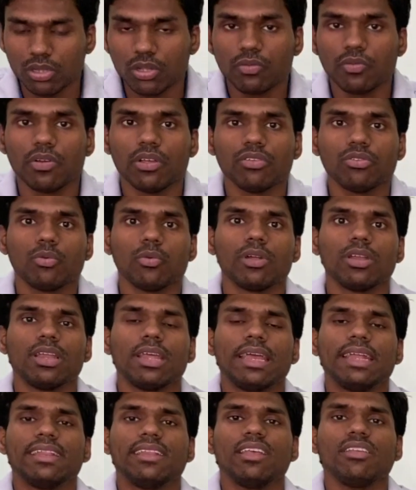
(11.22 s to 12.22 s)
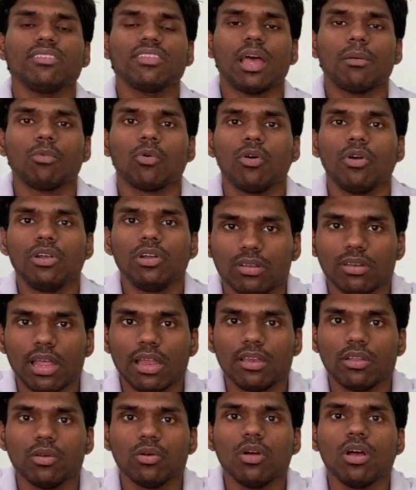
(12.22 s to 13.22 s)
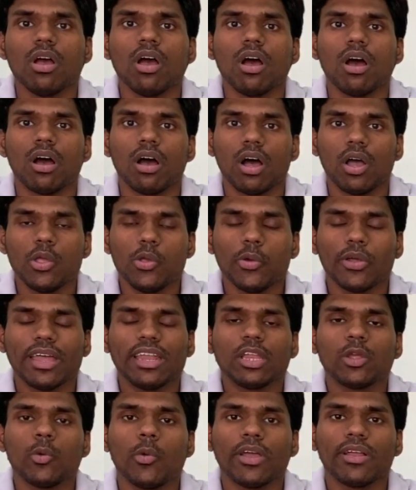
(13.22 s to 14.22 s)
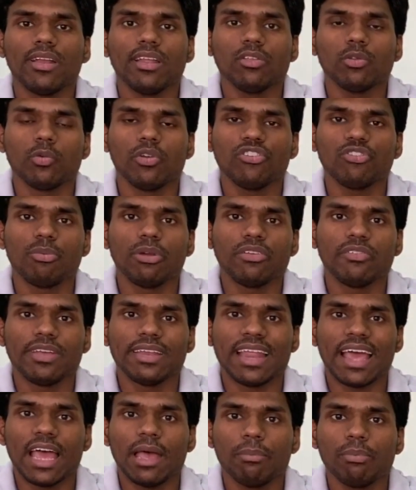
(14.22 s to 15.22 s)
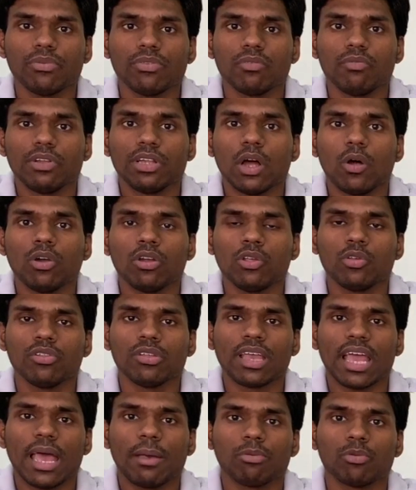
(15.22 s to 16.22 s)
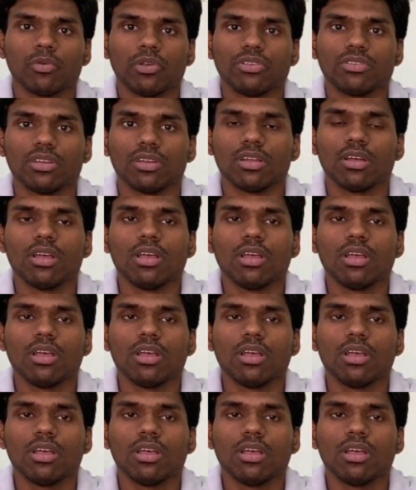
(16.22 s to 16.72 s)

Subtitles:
the first one, in this I'm going to tell you how you can quickly switch between apps without using app switcher.